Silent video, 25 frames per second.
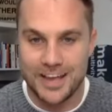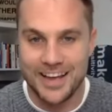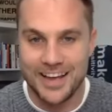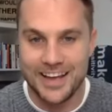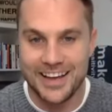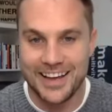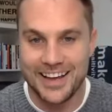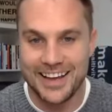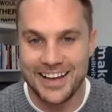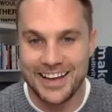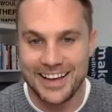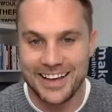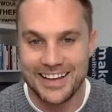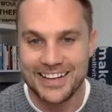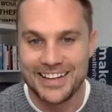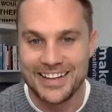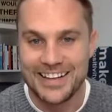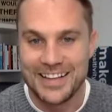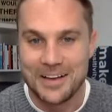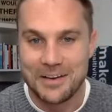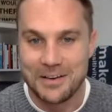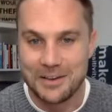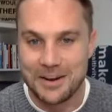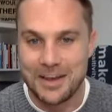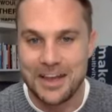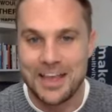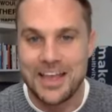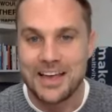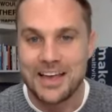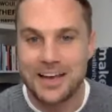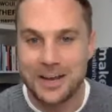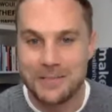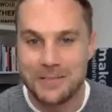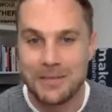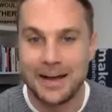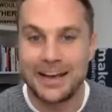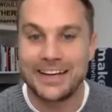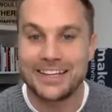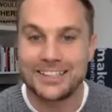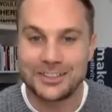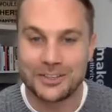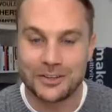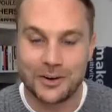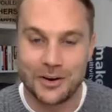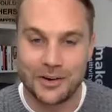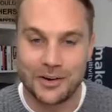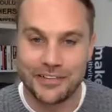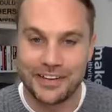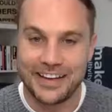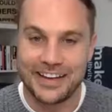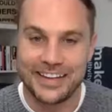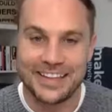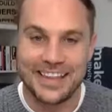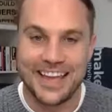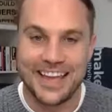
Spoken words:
I'm going to make sure of it.